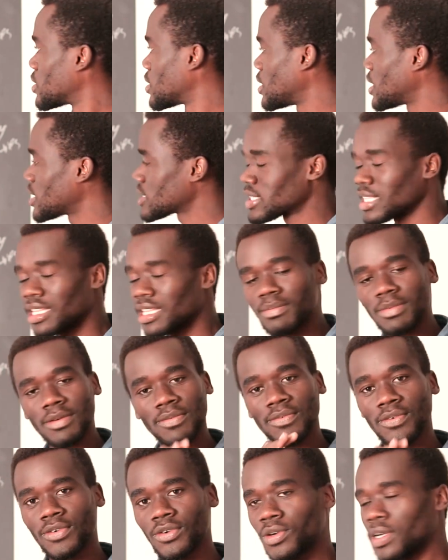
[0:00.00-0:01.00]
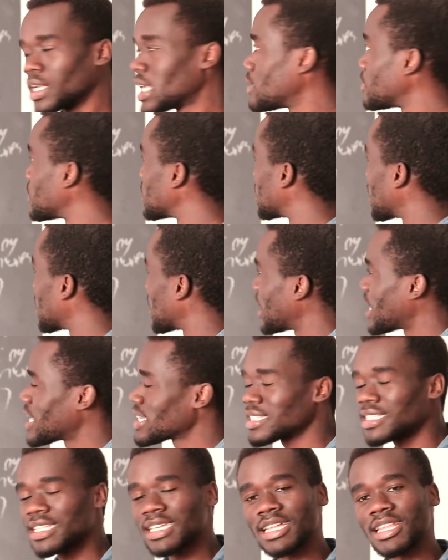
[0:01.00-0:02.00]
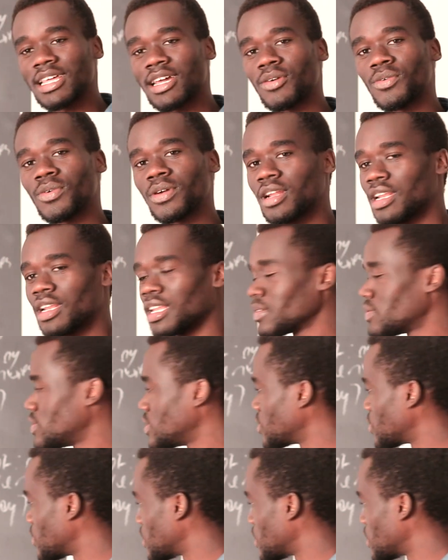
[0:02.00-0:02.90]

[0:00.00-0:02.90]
That's number 4. And now, and the last thing that I want to leave you